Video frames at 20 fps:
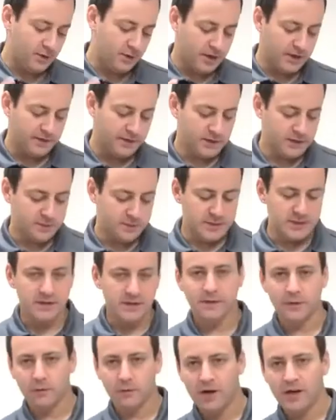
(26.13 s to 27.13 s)
don't give a
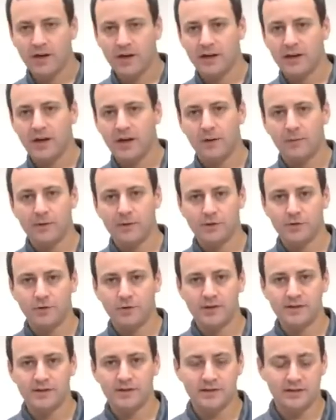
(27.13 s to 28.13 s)
specific rating on how much
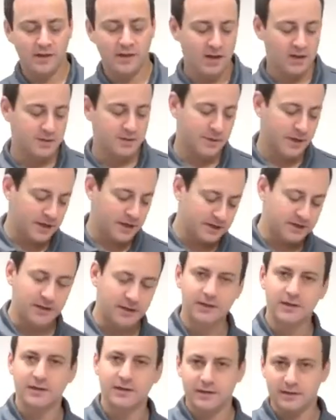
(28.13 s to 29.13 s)
noise this cuts, but I can
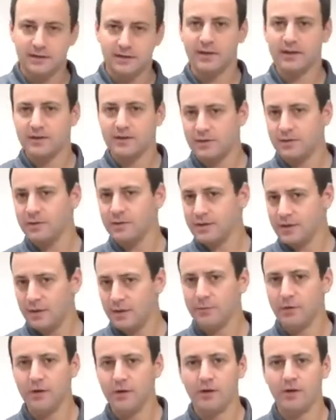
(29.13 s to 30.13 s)
tell you it does do
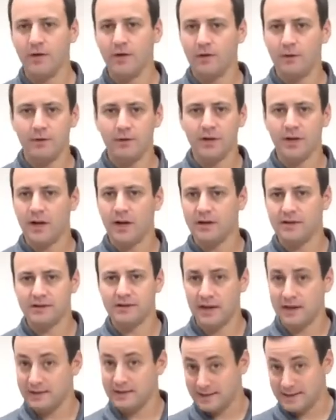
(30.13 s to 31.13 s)
some good, although the gun is
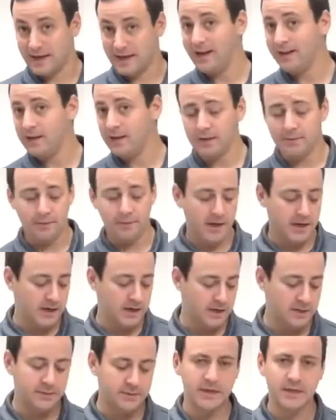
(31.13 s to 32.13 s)
not silent by
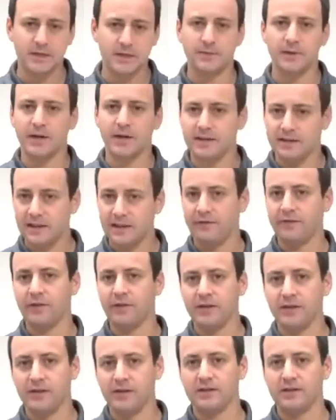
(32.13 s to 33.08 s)
any means, but I definitely